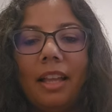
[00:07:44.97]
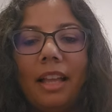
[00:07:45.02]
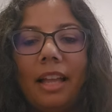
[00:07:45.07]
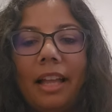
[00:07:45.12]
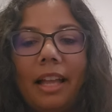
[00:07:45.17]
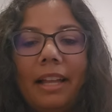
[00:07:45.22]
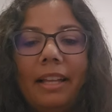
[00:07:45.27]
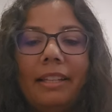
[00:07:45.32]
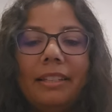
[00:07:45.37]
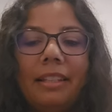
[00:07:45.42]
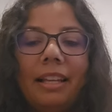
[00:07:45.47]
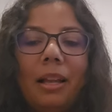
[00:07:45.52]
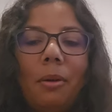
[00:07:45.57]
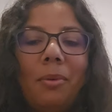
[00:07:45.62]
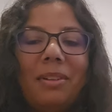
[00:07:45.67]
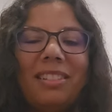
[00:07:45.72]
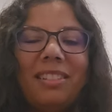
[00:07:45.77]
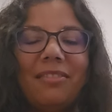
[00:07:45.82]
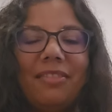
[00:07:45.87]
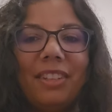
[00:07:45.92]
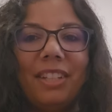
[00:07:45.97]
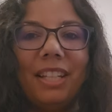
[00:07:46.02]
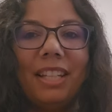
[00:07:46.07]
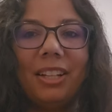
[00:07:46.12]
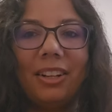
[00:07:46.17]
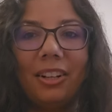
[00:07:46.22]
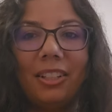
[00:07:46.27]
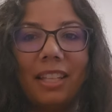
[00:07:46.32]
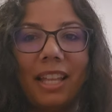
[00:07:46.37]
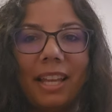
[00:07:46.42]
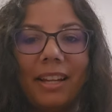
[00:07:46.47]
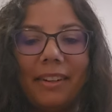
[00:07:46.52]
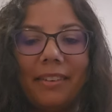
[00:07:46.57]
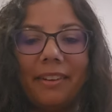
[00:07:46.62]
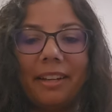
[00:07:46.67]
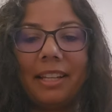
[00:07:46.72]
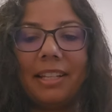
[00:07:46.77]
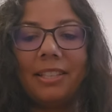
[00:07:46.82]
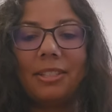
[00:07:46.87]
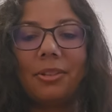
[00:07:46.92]
and I wasn't feeling all that
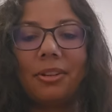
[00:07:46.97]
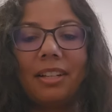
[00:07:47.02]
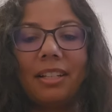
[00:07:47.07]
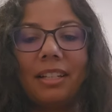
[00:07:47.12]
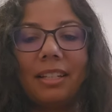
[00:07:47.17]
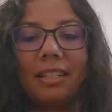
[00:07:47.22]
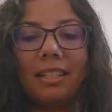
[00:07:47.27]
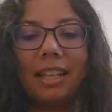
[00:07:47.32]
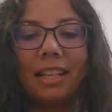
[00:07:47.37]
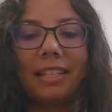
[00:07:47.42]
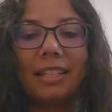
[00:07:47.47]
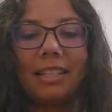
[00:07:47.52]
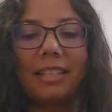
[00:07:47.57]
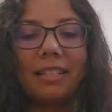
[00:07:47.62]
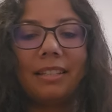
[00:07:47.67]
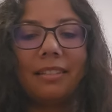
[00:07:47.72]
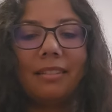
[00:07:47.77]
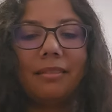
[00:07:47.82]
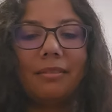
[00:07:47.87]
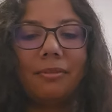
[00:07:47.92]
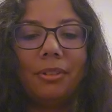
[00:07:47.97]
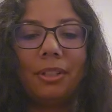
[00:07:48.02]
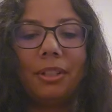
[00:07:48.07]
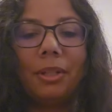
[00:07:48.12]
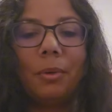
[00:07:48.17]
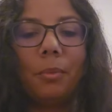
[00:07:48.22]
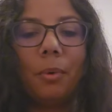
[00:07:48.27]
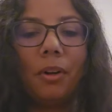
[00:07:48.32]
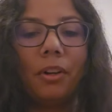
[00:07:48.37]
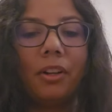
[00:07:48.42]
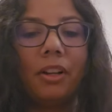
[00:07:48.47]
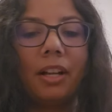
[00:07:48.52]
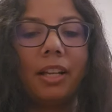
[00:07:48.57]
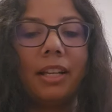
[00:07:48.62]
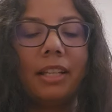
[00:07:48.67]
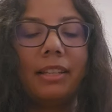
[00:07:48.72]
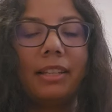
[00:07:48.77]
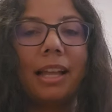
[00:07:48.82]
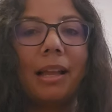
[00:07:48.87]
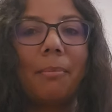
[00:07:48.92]
great, so I didn't get to really work
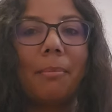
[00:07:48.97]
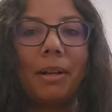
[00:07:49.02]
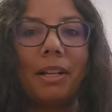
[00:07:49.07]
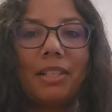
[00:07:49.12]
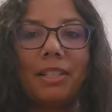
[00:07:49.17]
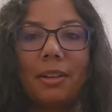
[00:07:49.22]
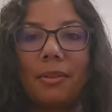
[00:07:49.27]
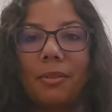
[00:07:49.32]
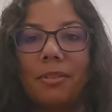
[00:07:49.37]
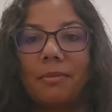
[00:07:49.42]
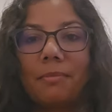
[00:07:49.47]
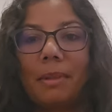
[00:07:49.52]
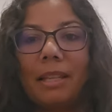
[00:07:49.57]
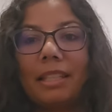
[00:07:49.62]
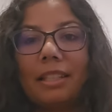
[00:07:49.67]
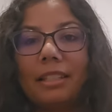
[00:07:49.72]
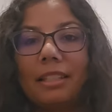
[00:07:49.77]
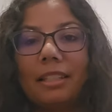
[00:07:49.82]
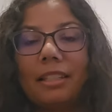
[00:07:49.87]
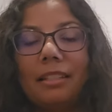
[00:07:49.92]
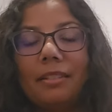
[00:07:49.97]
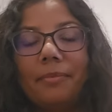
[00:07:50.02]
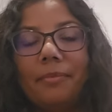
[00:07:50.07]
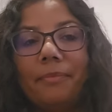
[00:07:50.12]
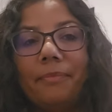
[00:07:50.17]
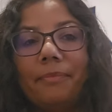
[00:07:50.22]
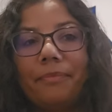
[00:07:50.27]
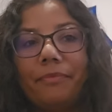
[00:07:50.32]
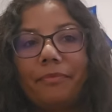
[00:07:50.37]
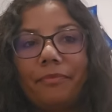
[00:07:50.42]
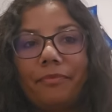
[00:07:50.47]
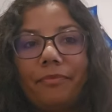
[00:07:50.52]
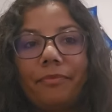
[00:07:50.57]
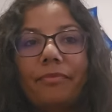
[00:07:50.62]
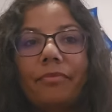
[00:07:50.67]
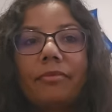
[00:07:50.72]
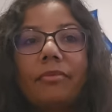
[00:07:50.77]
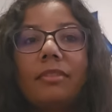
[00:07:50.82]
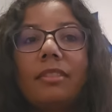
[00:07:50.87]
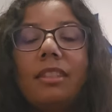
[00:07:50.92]
on it that much. I was mainly
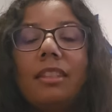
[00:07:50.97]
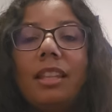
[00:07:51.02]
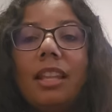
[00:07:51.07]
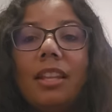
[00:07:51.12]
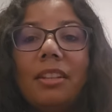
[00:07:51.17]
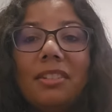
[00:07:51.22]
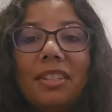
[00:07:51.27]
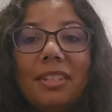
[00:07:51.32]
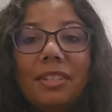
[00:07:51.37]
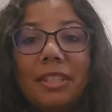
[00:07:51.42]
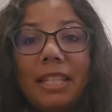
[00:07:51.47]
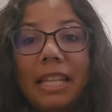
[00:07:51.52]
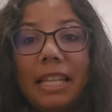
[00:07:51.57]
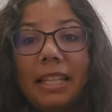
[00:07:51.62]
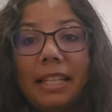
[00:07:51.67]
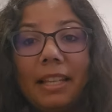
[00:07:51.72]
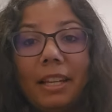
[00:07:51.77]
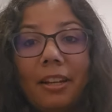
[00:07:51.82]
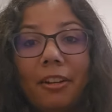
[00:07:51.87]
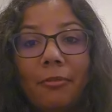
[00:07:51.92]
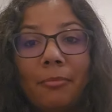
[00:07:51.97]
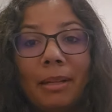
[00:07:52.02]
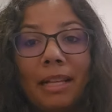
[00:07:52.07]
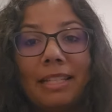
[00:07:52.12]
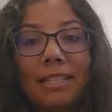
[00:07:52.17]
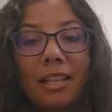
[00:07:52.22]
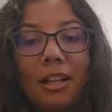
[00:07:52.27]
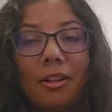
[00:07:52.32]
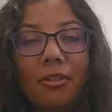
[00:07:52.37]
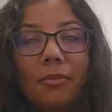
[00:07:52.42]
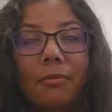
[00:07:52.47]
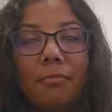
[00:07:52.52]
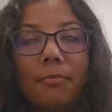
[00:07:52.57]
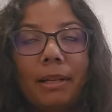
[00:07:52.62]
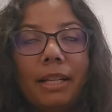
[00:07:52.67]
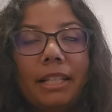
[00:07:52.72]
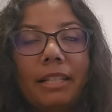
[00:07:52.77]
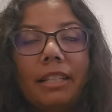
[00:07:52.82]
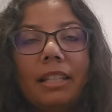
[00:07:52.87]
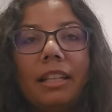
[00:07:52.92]
just taking care of myself,
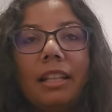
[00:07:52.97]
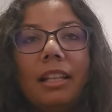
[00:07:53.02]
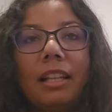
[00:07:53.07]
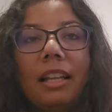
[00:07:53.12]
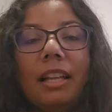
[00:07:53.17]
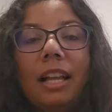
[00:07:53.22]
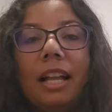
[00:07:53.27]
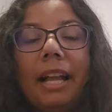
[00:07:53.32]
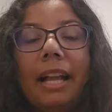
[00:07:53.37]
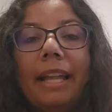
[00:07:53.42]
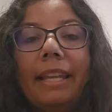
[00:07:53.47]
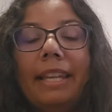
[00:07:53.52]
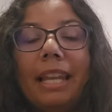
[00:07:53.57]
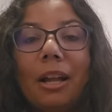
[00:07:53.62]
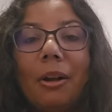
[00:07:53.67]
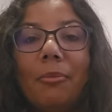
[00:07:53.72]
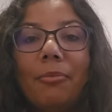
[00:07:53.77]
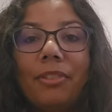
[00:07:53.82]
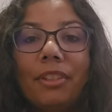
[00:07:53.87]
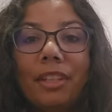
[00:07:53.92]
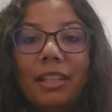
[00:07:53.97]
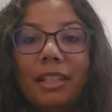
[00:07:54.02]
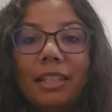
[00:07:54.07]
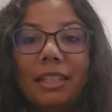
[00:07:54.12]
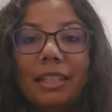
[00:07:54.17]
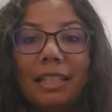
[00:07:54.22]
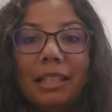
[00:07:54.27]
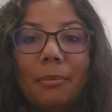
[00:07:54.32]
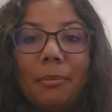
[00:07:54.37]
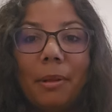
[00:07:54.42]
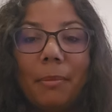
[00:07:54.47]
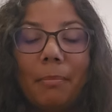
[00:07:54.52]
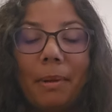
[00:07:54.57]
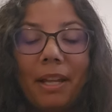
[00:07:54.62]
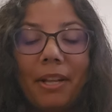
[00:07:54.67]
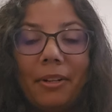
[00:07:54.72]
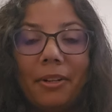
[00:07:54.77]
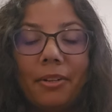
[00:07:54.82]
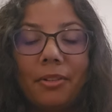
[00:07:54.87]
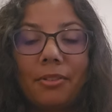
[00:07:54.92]
but now I'm feeling a little bit
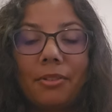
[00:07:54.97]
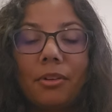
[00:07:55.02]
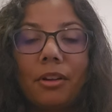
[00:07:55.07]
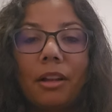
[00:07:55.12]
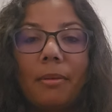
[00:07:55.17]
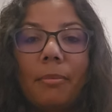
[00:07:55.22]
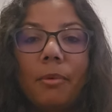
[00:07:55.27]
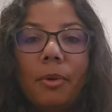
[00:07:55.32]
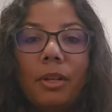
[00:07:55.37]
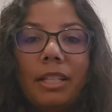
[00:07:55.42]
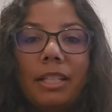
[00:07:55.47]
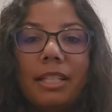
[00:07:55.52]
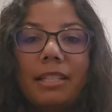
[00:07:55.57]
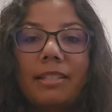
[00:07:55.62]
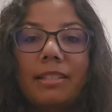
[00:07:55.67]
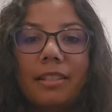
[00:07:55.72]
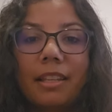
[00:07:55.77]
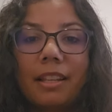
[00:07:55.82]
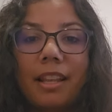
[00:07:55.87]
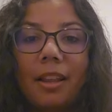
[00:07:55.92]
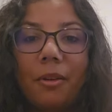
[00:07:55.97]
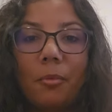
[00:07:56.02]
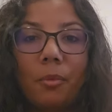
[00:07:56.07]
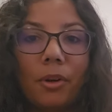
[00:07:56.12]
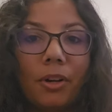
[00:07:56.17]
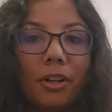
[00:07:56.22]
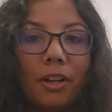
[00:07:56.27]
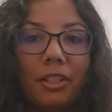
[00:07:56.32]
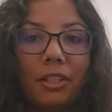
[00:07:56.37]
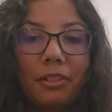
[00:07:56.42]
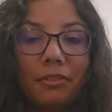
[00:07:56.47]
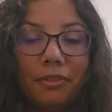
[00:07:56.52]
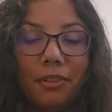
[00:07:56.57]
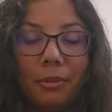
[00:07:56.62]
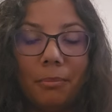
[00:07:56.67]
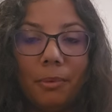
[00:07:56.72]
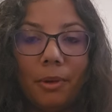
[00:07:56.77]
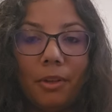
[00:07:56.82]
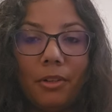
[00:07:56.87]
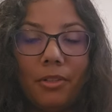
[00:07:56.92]
better, so I'm going to sit and work on the
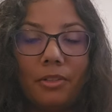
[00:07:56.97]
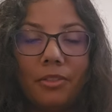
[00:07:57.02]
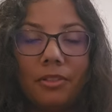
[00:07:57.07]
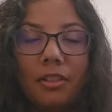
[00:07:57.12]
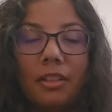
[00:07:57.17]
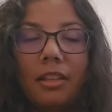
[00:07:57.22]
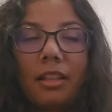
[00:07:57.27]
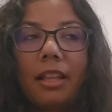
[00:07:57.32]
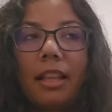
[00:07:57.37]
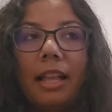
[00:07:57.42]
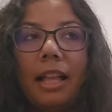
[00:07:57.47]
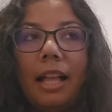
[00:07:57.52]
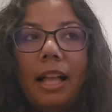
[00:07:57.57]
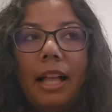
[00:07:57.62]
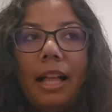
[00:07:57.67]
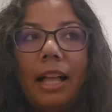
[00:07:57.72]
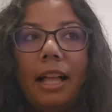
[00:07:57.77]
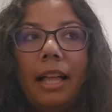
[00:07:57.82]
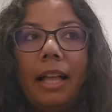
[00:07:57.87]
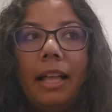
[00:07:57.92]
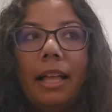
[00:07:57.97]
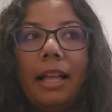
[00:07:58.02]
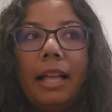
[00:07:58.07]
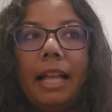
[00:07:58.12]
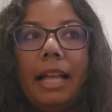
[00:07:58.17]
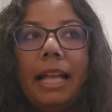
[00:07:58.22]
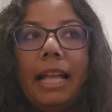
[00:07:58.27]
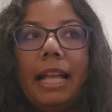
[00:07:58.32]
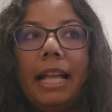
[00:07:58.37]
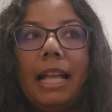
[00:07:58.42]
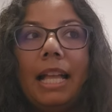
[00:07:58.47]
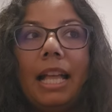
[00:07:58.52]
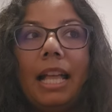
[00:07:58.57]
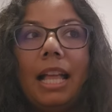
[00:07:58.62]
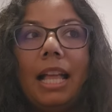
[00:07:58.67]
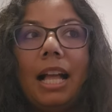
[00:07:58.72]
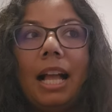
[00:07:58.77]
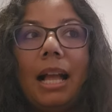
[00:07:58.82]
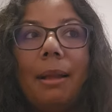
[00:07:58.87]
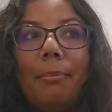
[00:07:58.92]
footballs.
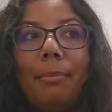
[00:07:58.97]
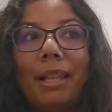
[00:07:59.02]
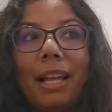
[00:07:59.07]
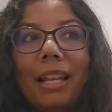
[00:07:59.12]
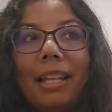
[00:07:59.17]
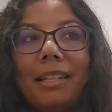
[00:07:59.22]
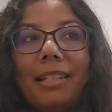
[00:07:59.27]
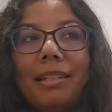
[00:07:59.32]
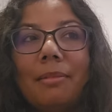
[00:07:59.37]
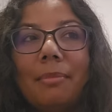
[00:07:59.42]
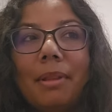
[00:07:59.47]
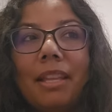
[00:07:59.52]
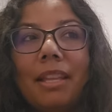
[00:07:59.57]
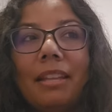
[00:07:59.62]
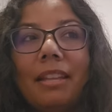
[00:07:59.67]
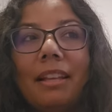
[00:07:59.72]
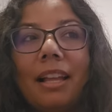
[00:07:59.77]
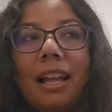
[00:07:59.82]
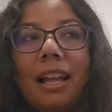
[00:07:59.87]
I'm planning to make